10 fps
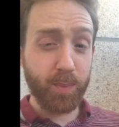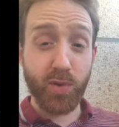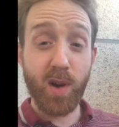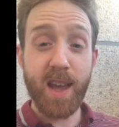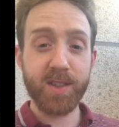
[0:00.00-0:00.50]

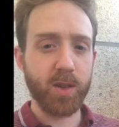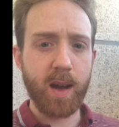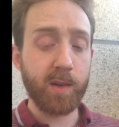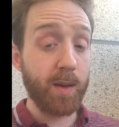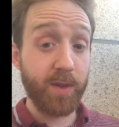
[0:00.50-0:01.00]
press, or
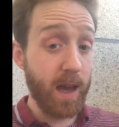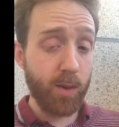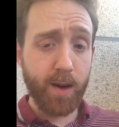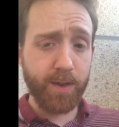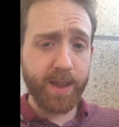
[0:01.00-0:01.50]

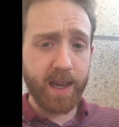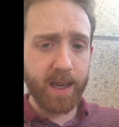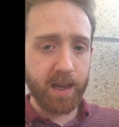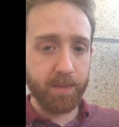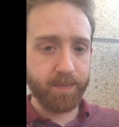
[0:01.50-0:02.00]
however they